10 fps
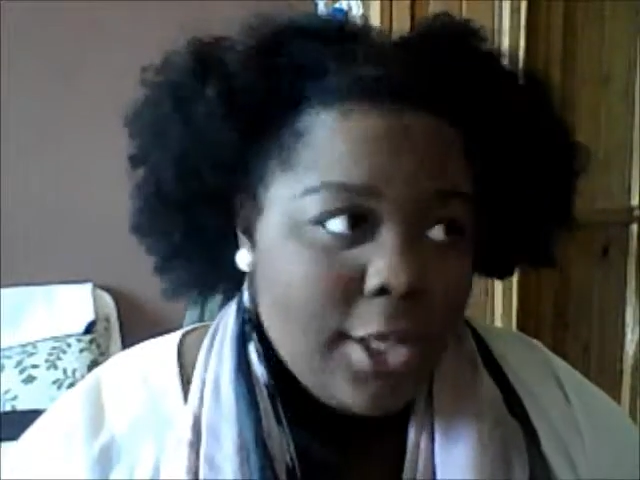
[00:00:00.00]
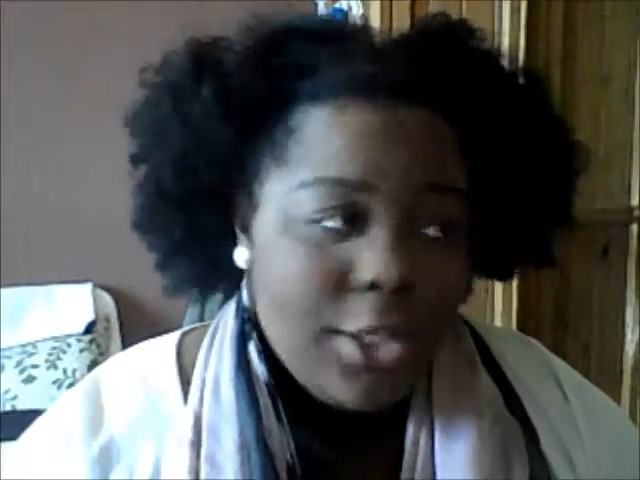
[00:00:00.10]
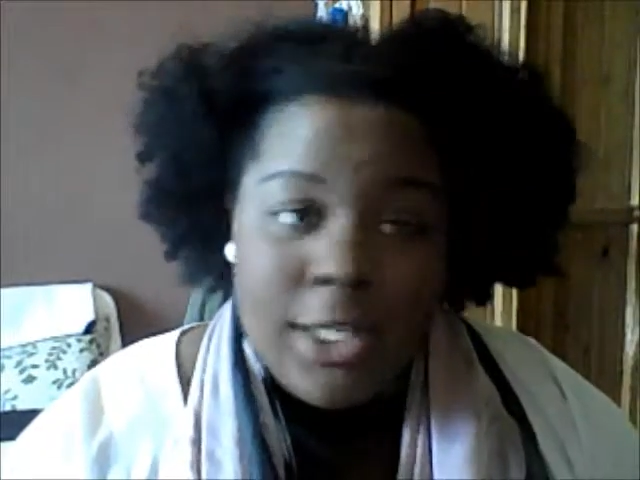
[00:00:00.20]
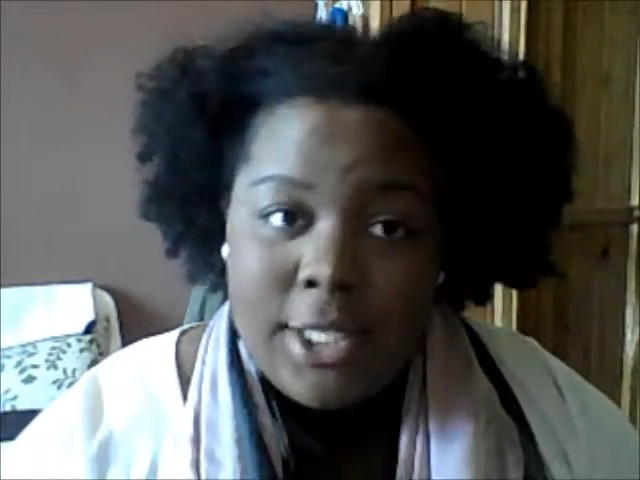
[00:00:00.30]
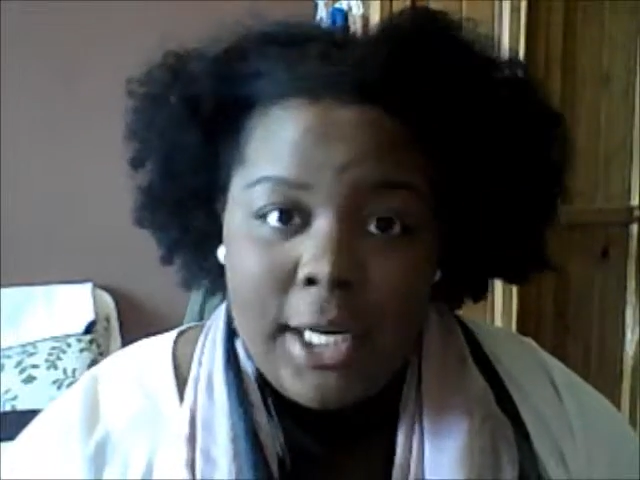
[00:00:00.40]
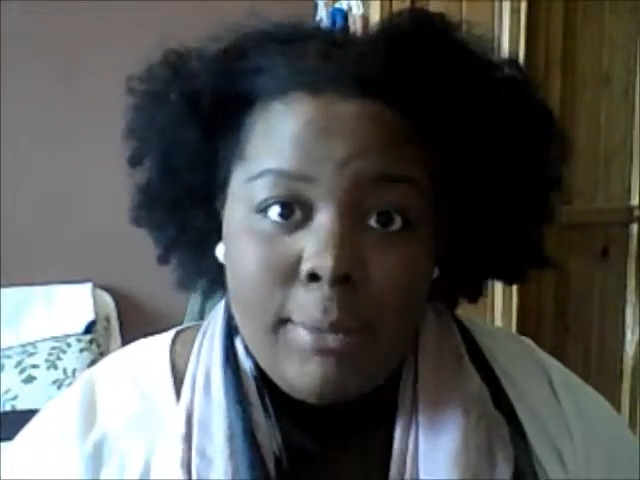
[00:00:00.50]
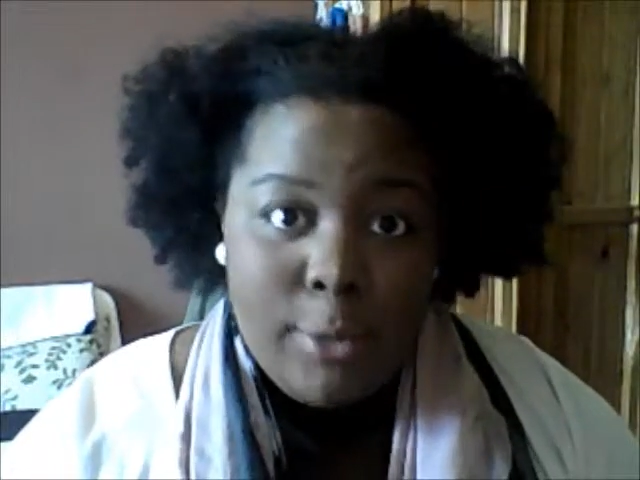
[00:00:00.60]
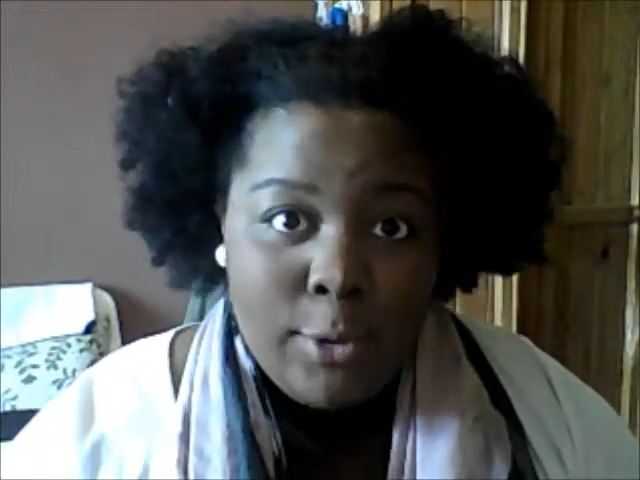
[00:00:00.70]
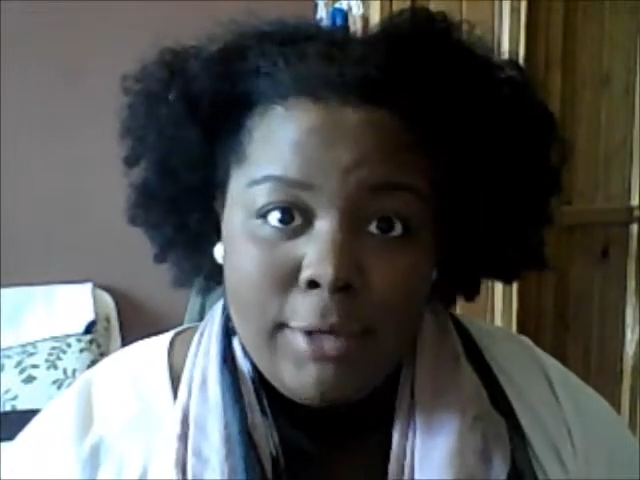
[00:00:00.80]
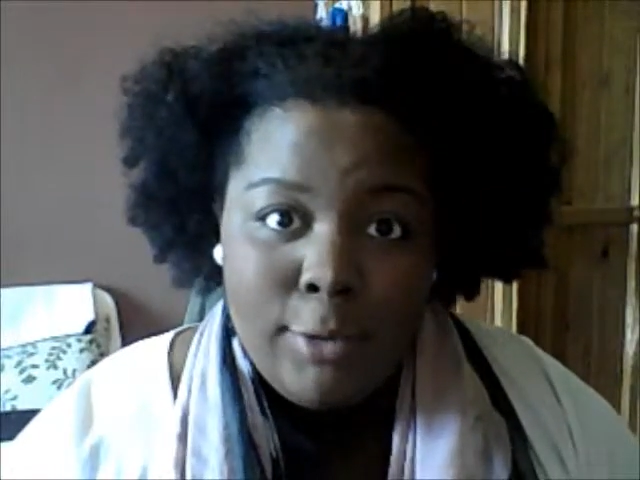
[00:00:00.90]
I should have said, I'm
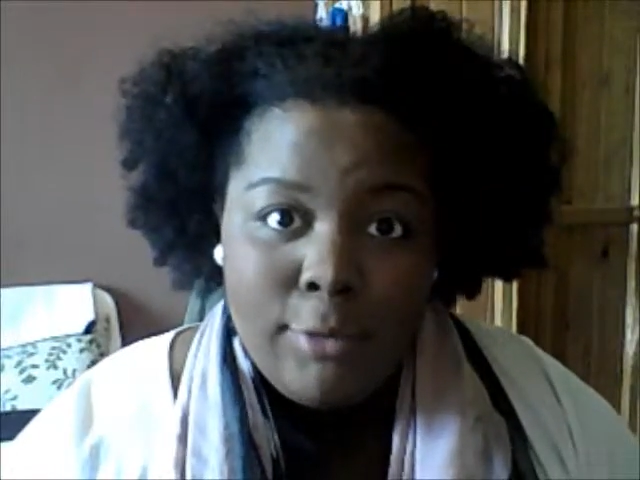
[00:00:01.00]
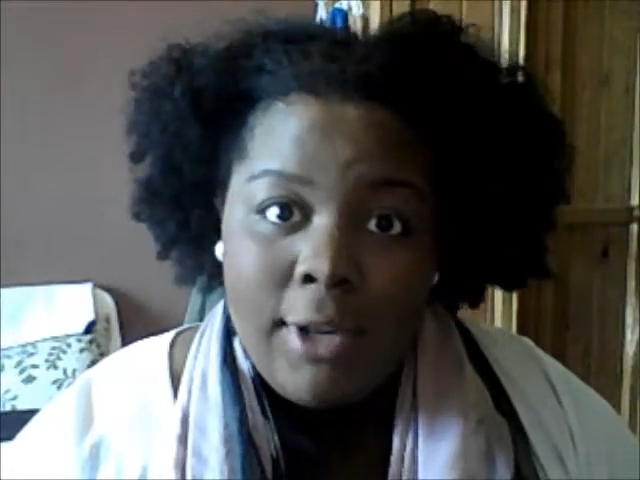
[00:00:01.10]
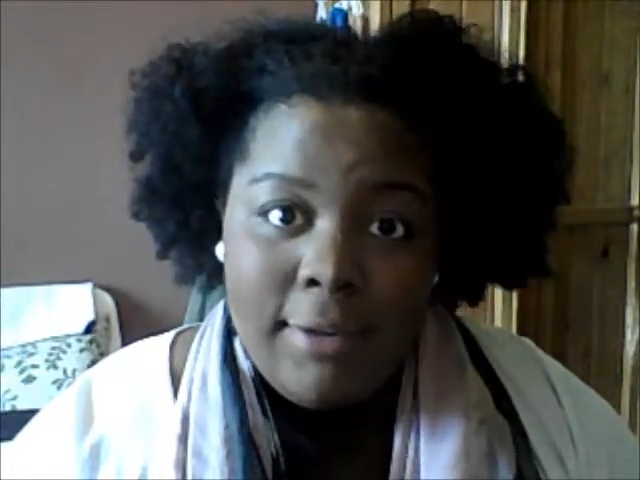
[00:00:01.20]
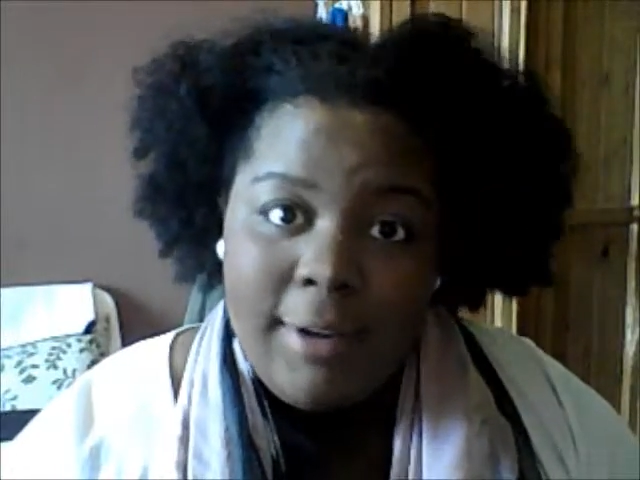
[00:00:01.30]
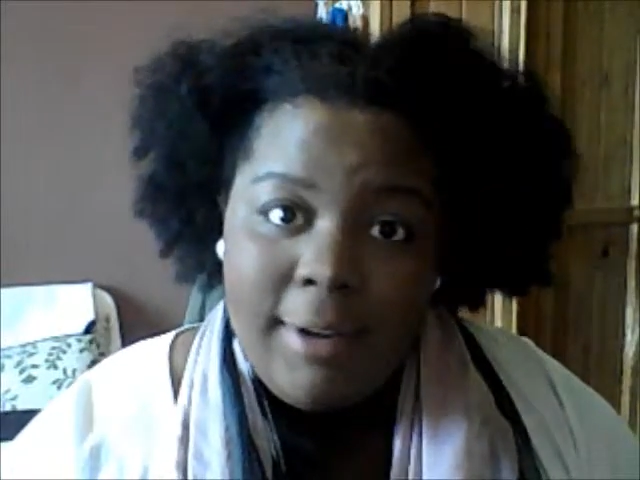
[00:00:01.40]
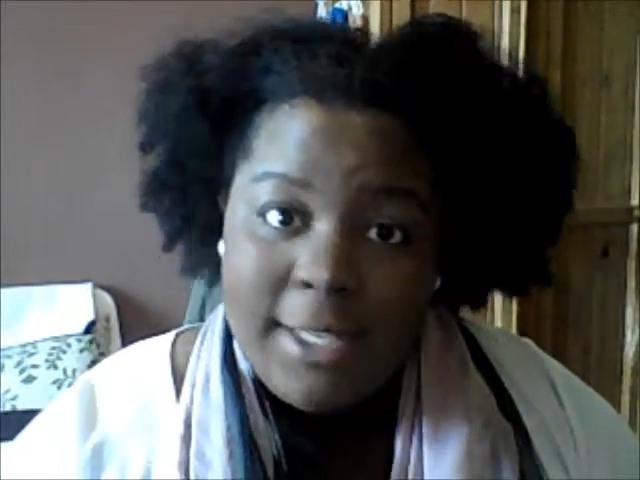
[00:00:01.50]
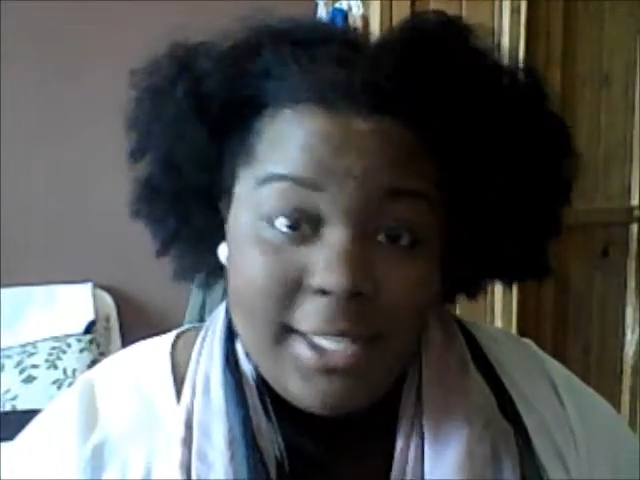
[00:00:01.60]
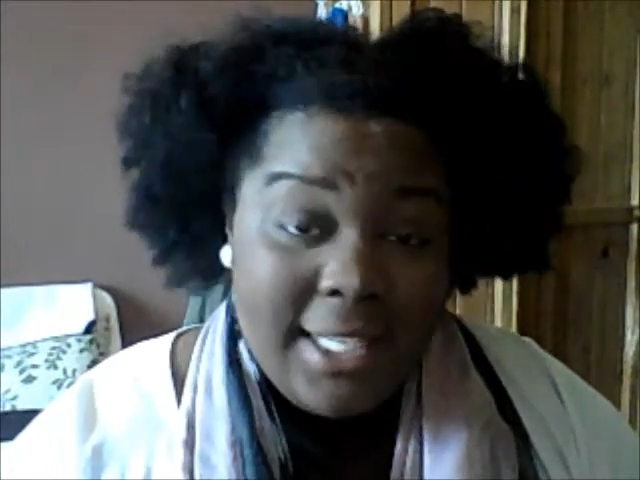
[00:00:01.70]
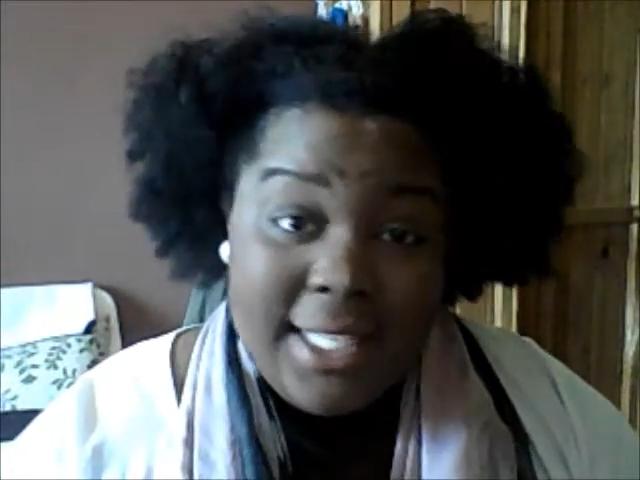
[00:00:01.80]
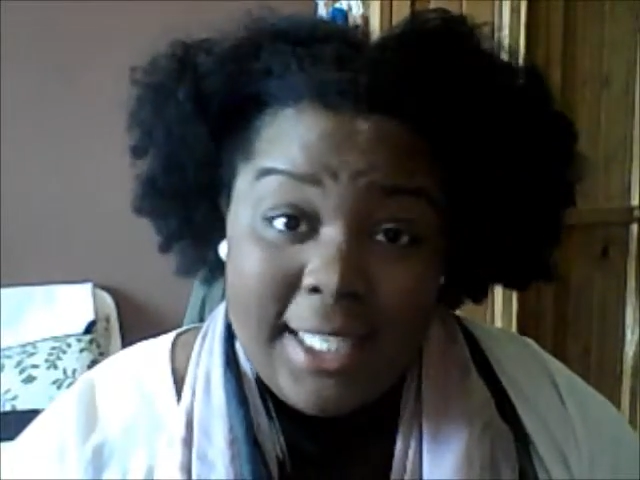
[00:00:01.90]
only giving you
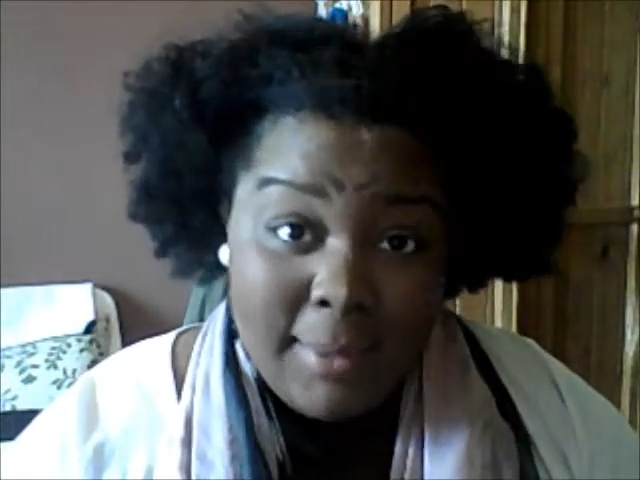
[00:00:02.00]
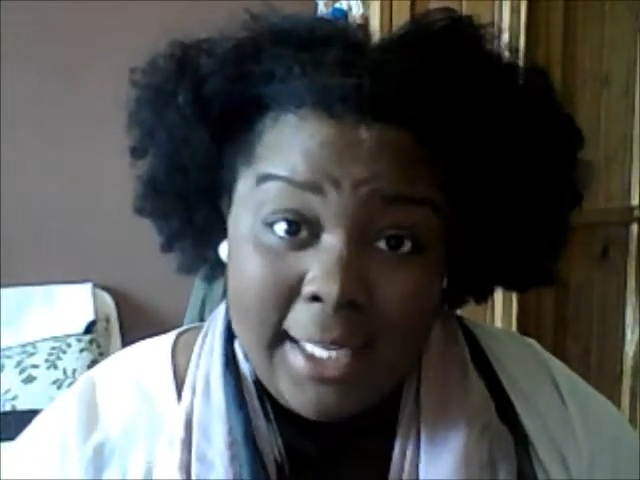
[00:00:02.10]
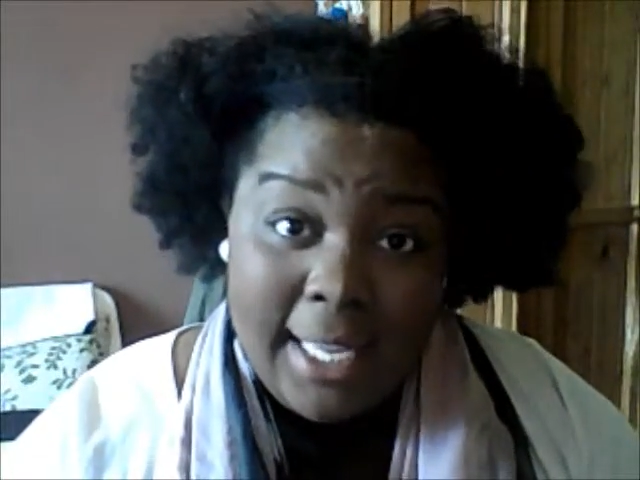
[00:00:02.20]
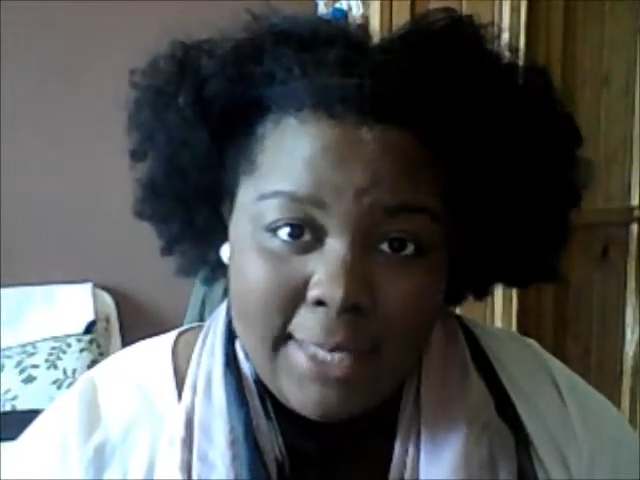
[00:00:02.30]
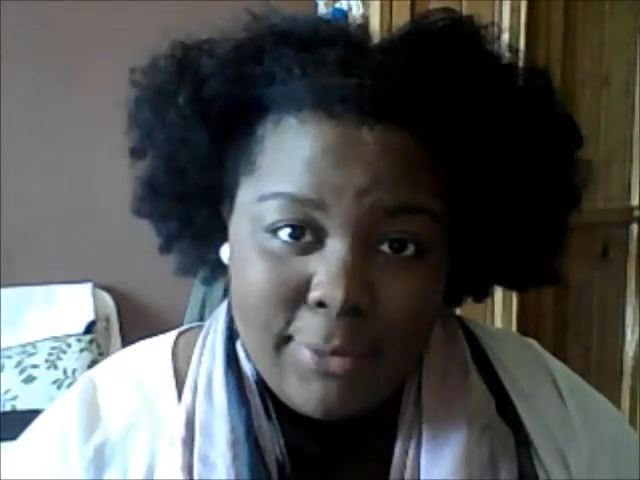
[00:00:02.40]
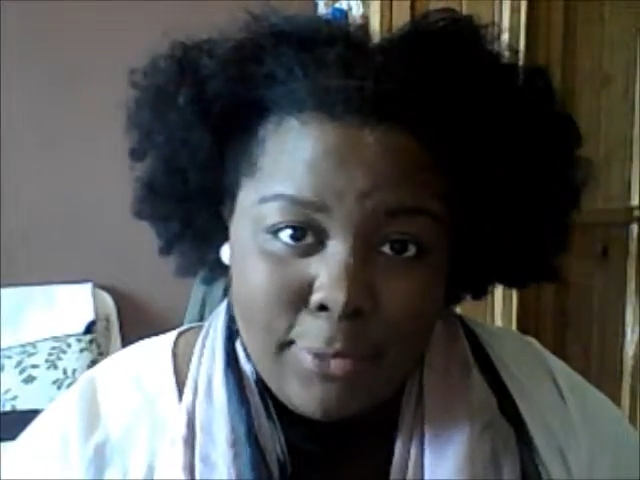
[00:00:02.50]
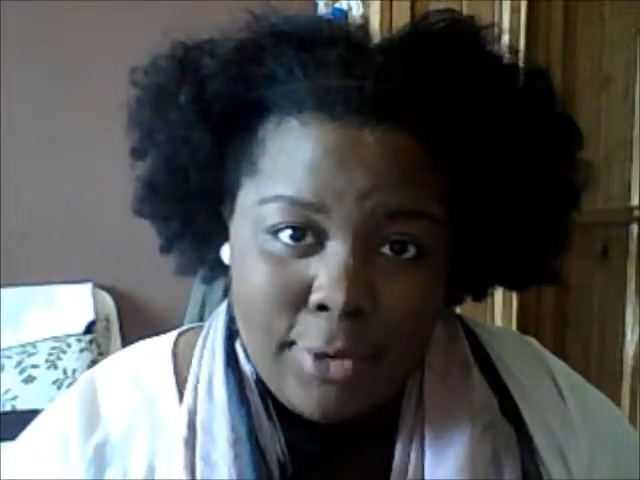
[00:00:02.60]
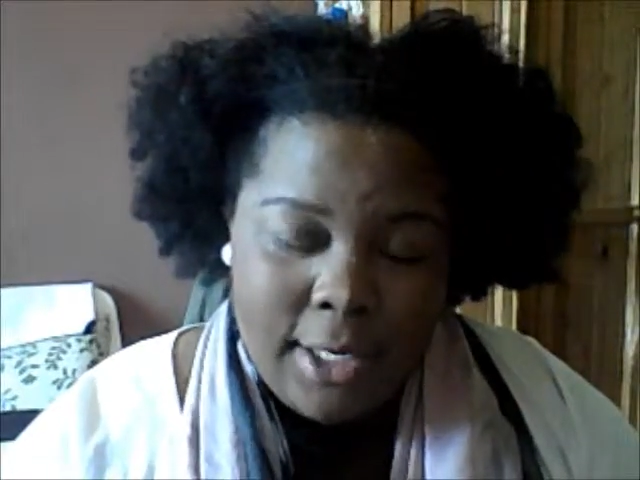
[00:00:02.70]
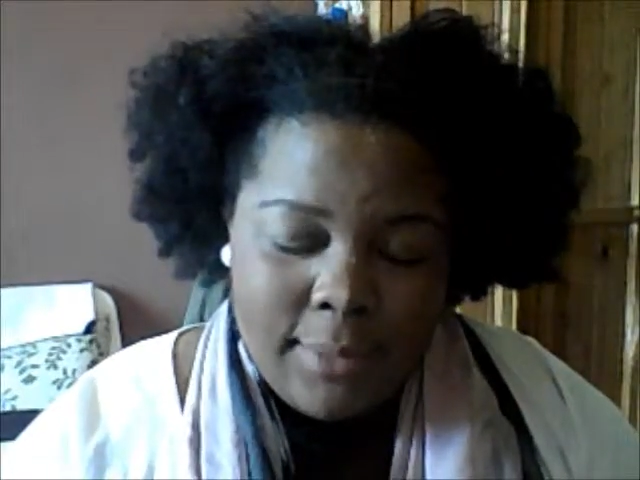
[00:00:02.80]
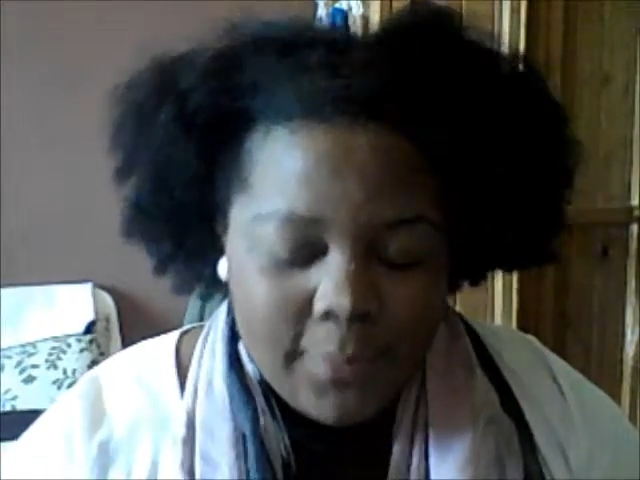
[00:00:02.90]
£35. You need to give me the case for
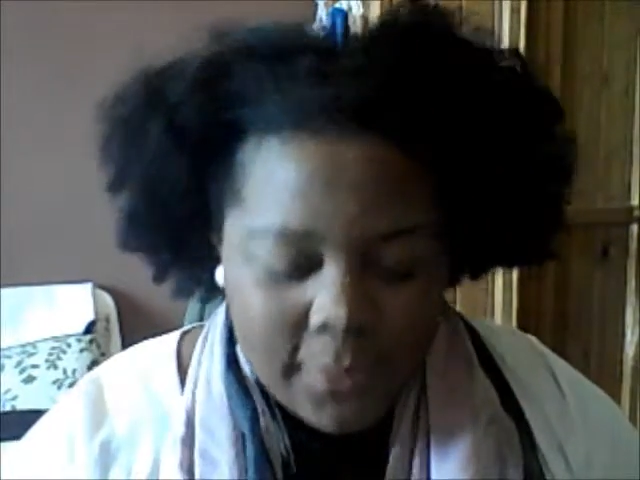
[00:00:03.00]
free.